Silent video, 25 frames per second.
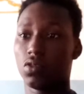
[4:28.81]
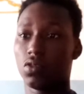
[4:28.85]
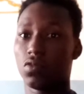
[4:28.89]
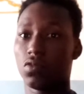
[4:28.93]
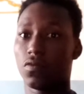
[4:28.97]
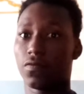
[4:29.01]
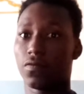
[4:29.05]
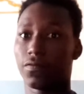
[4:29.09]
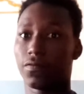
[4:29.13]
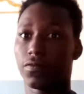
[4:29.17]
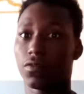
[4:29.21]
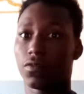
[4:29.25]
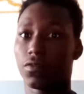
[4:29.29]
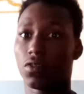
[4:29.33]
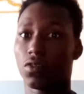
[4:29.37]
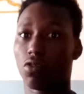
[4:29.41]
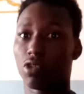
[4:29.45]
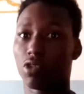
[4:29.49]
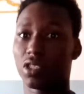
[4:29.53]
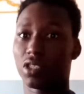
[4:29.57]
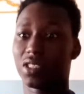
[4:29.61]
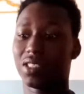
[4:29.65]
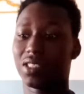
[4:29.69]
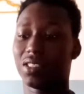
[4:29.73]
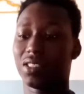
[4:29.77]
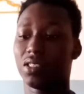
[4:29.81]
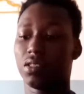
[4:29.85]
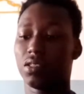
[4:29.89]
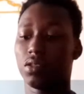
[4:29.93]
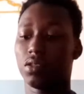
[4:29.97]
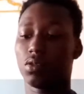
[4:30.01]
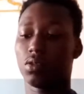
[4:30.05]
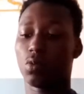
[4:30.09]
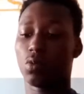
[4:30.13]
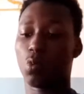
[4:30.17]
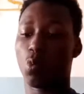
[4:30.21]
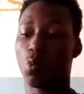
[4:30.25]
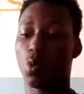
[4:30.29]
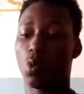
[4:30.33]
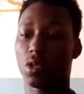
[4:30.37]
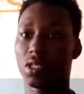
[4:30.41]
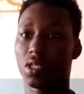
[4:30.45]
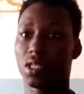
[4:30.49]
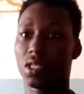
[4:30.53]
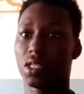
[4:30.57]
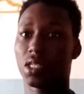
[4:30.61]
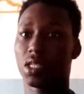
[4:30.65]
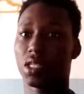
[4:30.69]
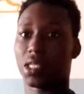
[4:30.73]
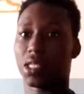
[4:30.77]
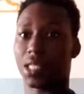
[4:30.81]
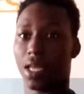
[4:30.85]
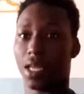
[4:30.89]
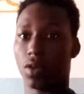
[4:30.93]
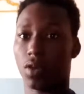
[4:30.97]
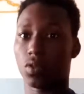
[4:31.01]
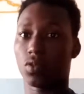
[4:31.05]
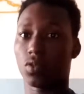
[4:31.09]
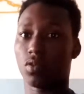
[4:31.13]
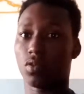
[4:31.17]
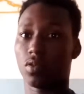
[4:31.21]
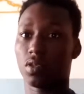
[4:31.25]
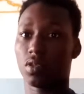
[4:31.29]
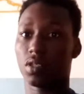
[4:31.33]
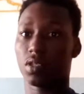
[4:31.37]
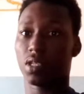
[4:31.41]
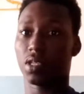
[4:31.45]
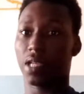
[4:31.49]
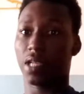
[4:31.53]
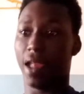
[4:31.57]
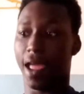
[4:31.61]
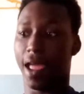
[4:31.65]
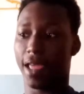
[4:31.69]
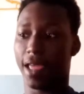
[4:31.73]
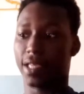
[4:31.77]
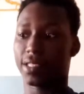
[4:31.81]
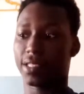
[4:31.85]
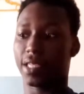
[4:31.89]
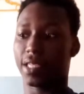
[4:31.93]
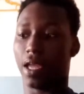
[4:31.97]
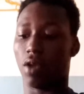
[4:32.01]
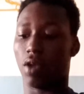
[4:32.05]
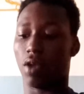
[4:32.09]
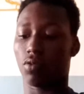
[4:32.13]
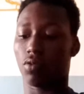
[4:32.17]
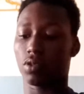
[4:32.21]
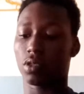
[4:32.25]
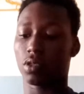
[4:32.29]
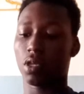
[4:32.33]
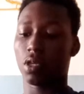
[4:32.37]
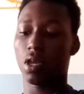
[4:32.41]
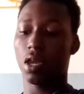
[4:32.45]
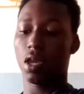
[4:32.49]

you've gotten 1,000 likes out